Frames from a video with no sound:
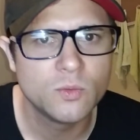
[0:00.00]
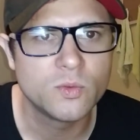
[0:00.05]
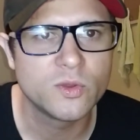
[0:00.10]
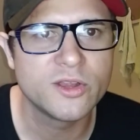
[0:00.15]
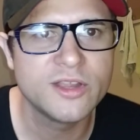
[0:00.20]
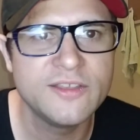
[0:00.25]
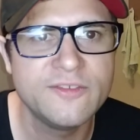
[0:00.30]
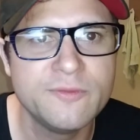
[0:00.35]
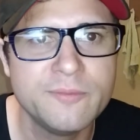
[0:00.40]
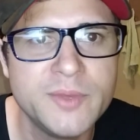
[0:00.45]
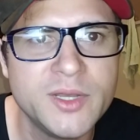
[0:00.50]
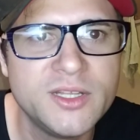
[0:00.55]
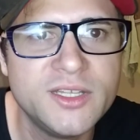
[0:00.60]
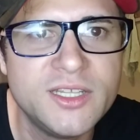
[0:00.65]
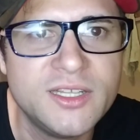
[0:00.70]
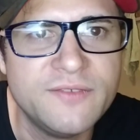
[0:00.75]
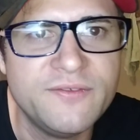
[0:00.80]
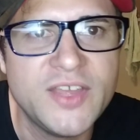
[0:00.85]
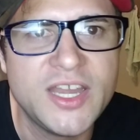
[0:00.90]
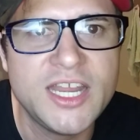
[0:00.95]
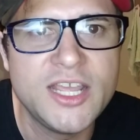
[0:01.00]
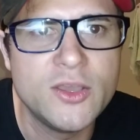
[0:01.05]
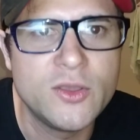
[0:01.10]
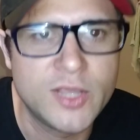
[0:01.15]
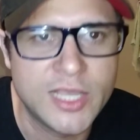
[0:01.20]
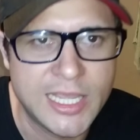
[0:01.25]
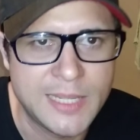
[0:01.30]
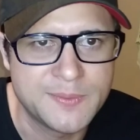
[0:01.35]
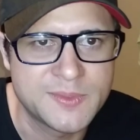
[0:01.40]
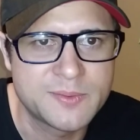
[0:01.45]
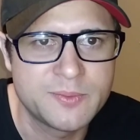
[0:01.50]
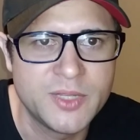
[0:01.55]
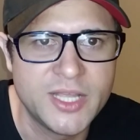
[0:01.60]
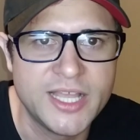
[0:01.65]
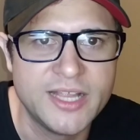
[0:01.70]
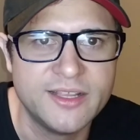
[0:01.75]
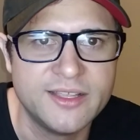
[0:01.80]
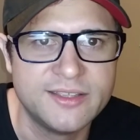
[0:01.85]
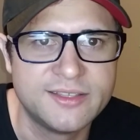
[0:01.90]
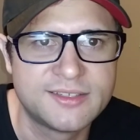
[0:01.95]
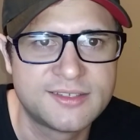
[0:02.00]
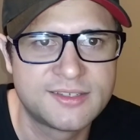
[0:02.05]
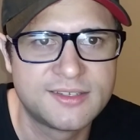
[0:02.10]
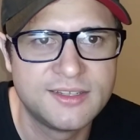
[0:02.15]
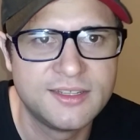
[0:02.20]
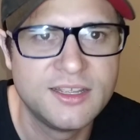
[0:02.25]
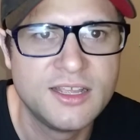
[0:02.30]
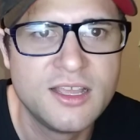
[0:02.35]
we're even building a video games playlist.